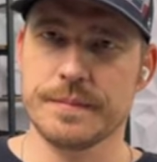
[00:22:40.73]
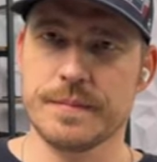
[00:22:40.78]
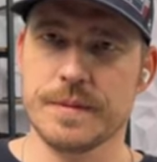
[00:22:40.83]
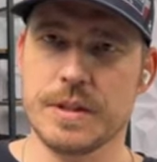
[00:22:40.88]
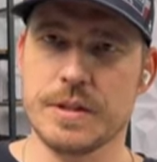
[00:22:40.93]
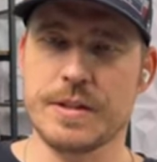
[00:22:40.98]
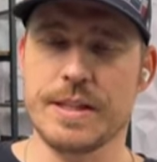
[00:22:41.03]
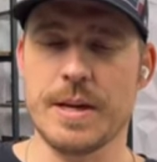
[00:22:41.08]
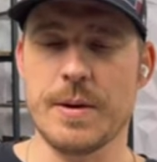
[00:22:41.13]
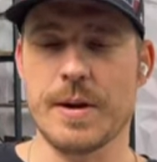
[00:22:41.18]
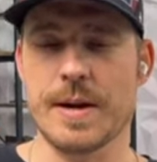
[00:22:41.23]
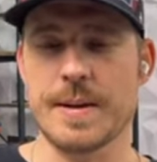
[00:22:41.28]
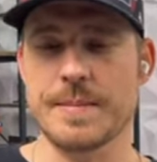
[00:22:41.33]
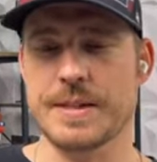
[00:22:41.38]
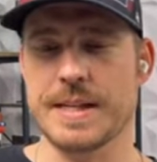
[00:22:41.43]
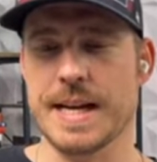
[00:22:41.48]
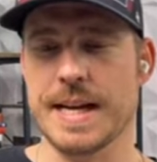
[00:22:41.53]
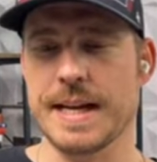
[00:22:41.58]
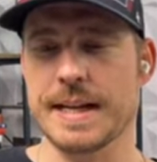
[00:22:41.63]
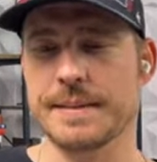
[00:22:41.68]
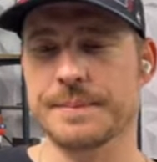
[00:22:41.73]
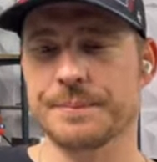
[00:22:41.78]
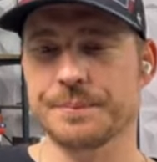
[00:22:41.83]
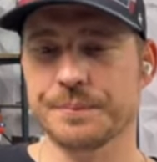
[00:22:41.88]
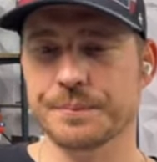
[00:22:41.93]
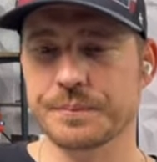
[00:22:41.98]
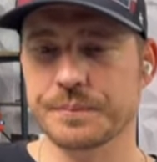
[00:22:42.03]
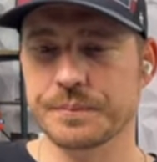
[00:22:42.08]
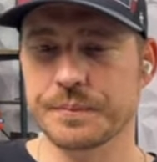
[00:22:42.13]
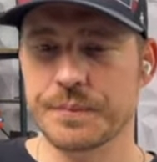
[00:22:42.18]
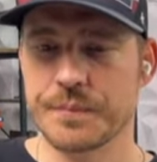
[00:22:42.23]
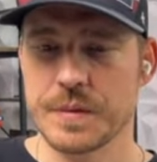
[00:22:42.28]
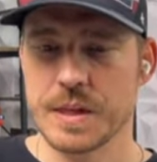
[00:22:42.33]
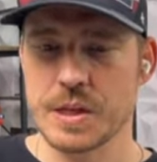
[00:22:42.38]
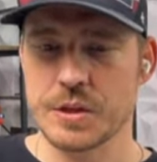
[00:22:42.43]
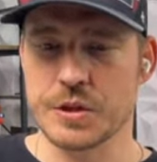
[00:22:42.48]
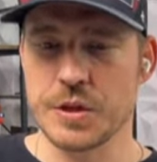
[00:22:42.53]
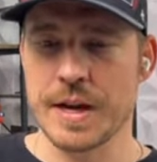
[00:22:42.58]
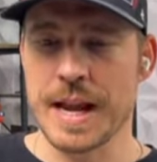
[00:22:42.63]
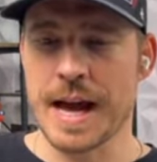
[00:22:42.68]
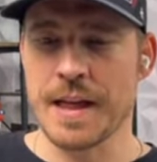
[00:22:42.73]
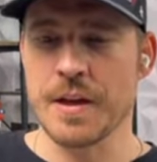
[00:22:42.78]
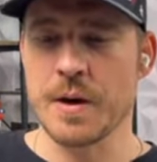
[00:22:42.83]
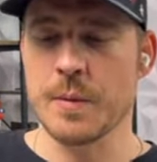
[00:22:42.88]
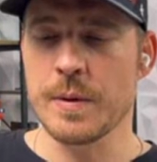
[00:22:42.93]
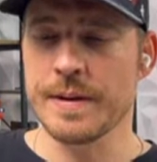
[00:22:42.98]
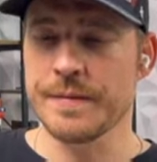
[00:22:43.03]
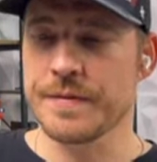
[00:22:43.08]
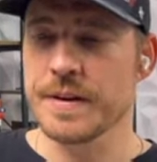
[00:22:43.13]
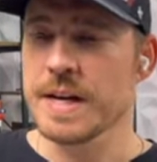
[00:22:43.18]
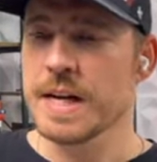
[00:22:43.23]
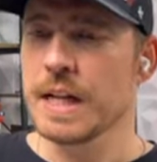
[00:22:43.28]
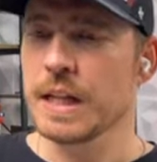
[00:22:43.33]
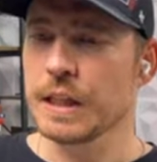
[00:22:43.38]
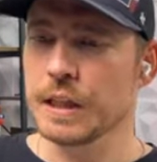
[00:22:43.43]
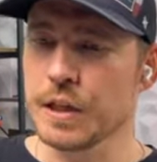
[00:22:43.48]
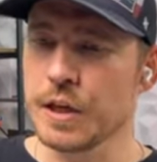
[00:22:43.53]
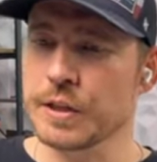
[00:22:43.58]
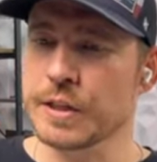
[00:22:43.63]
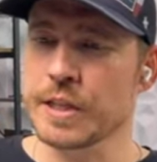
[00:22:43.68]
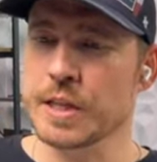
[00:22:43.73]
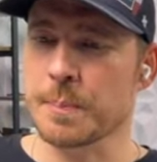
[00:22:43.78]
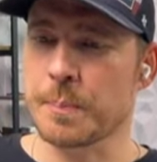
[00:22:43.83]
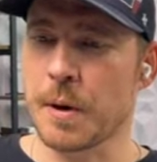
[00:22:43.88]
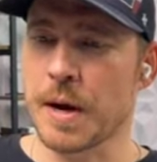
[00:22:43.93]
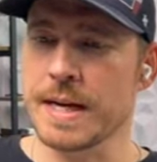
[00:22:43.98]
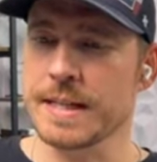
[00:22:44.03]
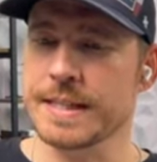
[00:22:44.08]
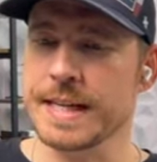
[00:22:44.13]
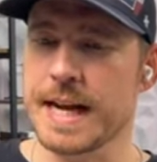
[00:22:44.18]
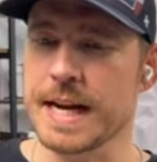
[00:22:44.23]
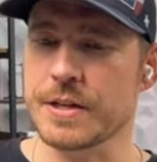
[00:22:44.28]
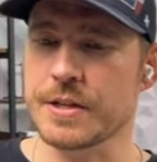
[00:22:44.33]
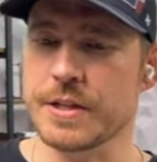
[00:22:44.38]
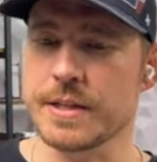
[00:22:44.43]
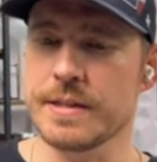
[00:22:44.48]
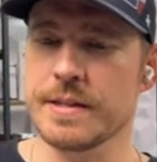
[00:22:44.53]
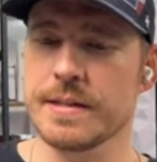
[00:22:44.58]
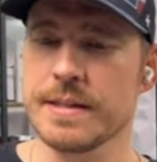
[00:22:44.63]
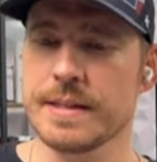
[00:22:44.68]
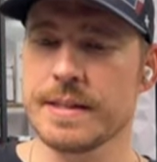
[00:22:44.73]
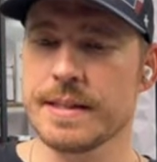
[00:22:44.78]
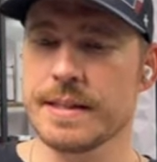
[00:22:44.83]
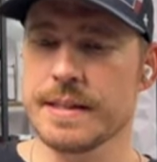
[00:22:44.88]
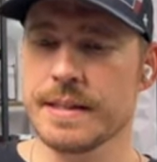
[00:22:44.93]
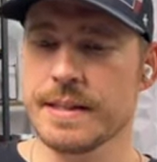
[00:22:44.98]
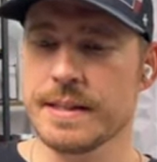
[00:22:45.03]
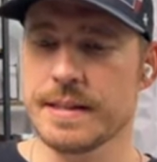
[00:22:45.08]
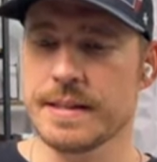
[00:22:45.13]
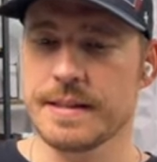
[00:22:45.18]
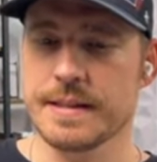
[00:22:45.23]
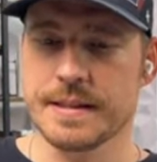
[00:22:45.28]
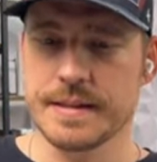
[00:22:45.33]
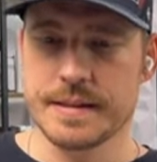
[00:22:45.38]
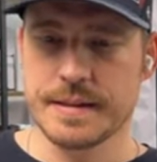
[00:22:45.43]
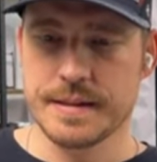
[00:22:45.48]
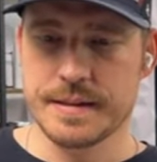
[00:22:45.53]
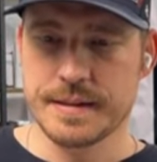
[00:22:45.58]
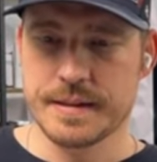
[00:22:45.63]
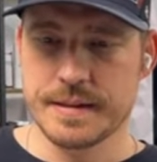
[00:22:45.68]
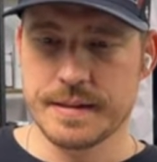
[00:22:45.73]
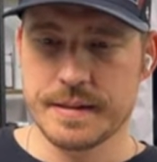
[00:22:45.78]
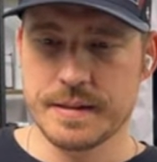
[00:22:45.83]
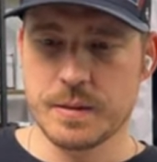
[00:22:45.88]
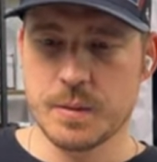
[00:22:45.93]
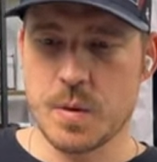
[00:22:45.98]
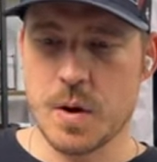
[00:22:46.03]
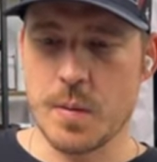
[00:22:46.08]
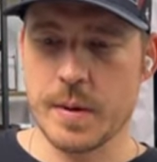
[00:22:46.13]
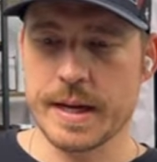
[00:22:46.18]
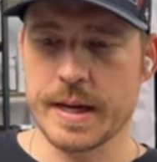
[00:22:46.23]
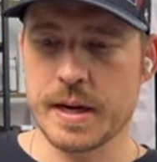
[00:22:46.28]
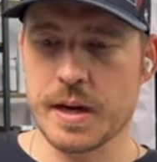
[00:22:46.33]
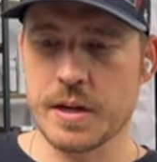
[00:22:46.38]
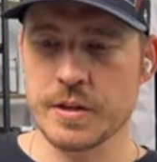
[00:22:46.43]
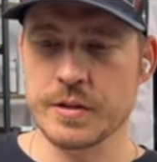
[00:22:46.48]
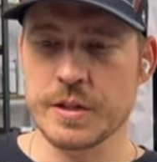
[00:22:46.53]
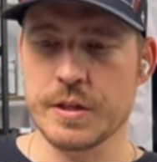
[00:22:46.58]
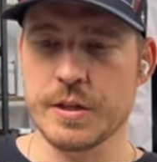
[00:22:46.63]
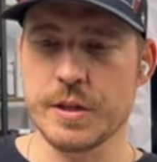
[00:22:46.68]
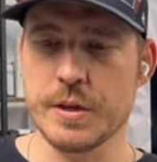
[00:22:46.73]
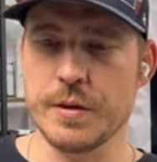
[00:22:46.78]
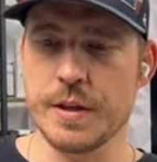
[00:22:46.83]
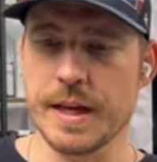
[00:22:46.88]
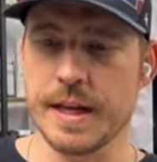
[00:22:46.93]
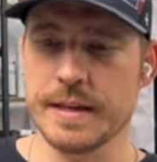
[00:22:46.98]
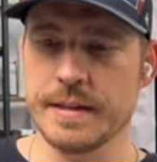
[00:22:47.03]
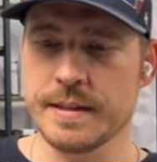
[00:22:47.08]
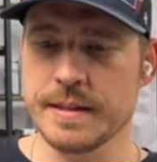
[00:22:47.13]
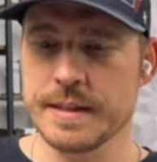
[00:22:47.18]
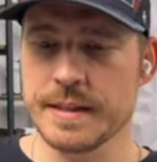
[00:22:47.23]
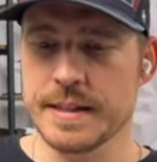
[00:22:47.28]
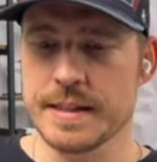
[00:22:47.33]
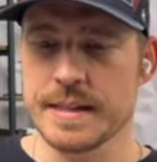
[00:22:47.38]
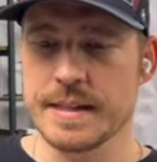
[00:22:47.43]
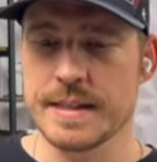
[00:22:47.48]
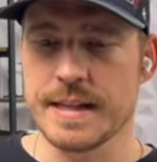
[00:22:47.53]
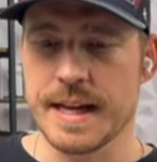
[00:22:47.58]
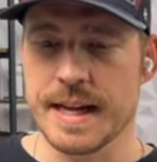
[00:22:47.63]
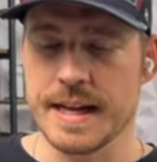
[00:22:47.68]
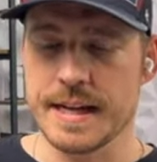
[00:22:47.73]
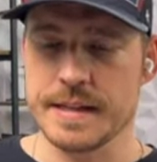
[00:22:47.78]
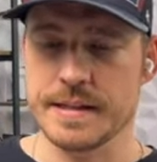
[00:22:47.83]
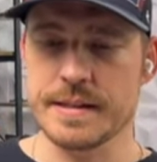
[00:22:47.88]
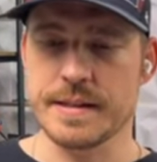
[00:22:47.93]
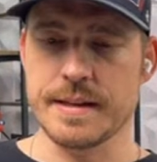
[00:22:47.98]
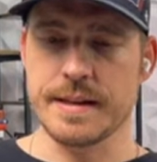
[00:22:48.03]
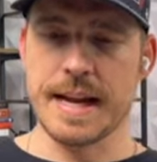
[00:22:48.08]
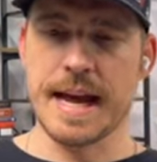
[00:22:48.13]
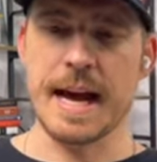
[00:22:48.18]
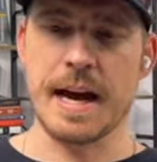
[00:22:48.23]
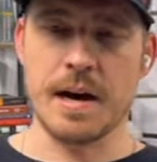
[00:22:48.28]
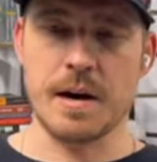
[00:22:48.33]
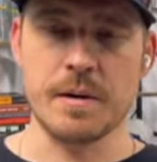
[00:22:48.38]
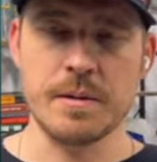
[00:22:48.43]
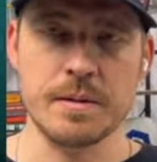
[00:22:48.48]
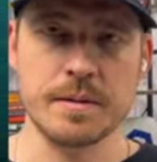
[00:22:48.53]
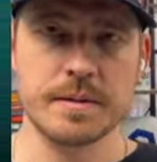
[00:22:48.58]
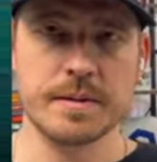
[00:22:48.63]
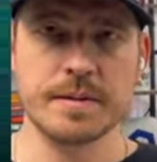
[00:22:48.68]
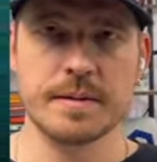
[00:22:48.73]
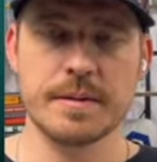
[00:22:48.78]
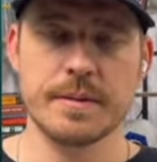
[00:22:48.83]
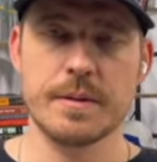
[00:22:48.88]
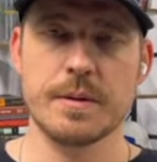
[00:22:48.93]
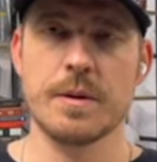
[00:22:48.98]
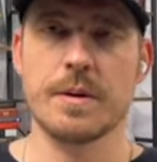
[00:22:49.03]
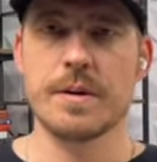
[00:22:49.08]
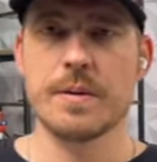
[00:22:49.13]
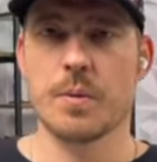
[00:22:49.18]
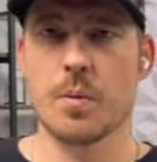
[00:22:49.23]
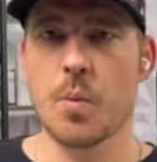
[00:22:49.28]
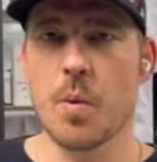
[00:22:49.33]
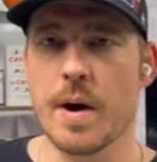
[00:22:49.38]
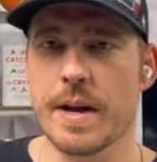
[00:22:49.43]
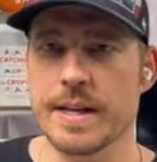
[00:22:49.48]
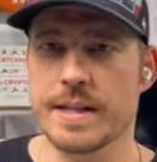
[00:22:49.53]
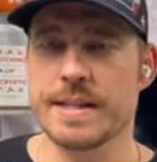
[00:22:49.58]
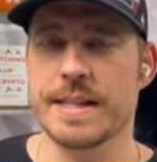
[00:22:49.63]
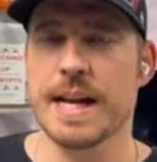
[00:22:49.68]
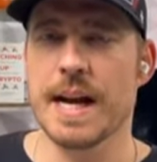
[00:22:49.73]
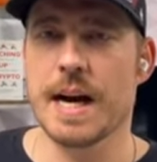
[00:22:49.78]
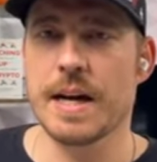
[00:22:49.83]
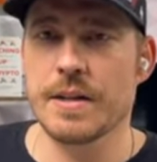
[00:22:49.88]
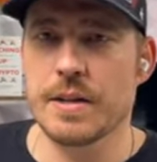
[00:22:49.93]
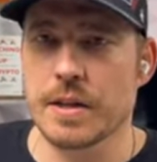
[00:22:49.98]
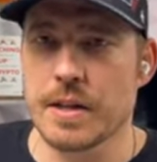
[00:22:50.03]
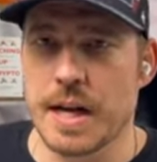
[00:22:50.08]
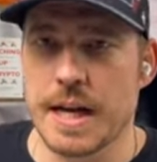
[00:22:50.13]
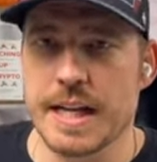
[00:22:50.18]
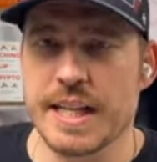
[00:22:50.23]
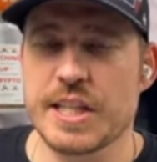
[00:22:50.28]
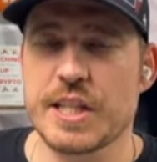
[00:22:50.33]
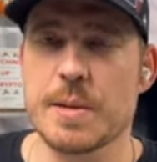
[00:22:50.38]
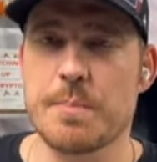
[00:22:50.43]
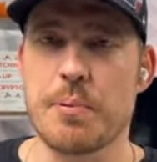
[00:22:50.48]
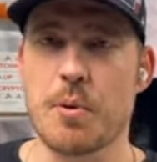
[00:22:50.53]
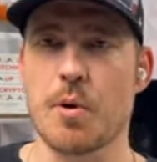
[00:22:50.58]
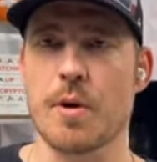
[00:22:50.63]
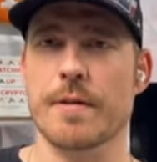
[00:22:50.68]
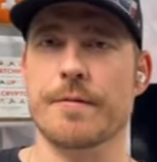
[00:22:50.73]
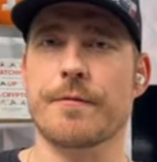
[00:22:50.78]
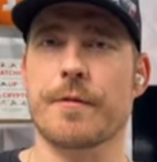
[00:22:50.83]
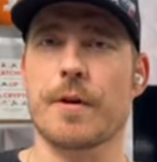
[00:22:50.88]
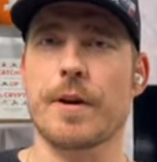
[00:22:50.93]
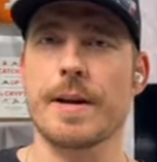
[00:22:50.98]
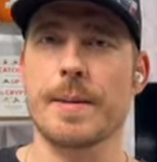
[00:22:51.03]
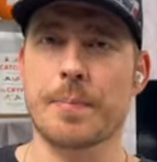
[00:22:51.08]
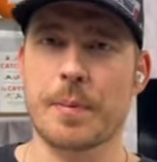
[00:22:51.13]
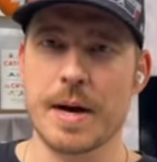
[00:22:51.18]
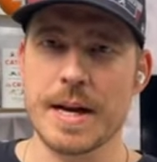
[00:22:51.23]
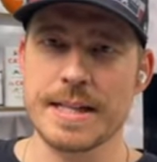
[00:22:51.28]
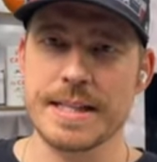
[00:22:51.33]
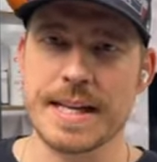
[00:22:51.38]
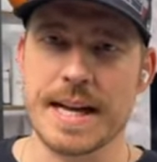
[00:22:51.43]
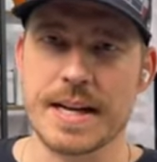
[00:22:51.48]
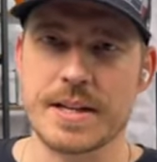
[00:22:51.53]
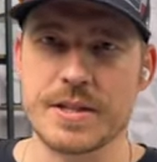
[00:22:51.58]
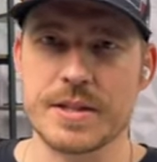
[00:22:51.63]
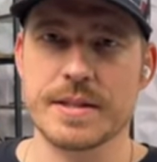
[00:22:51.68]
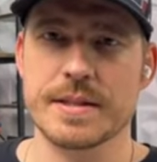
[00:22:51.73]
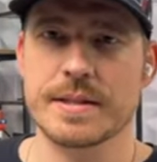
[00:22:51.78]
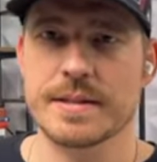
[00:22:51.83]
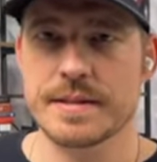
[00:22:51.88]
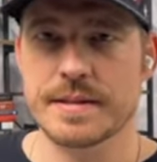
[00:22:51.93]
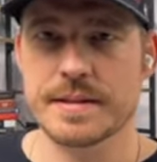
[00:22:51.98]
You see what I'm saying? So now that we've looked at the price action, what we can also do then is now, what is the underlying support for any price action?